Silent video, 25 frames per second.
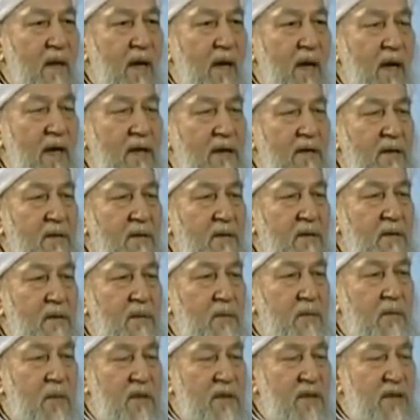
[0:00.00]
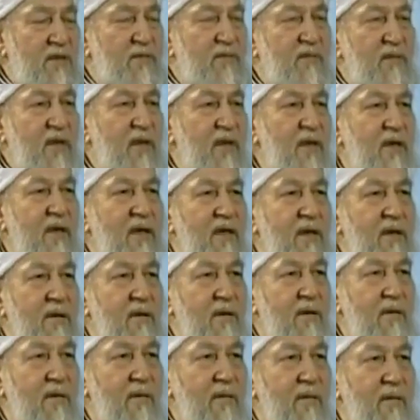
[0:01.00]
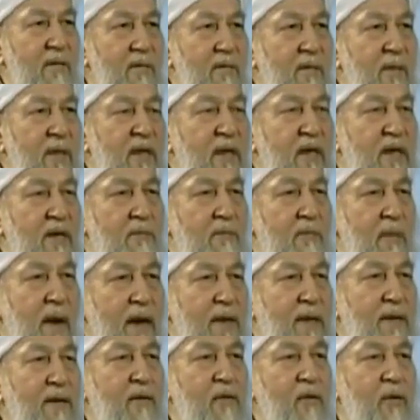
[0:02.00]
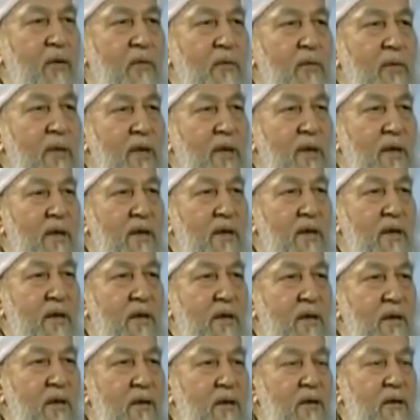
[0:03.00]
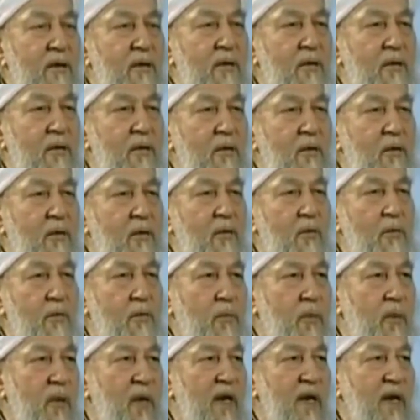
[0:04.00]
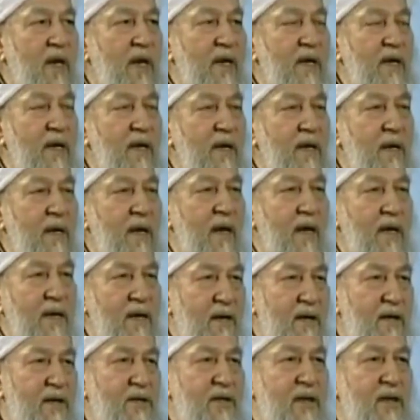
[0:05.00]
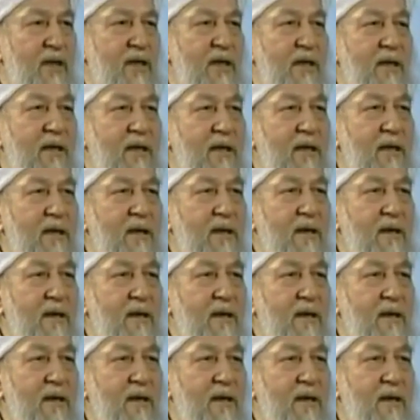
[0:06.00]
I specifically make it binding on me to pray earnestly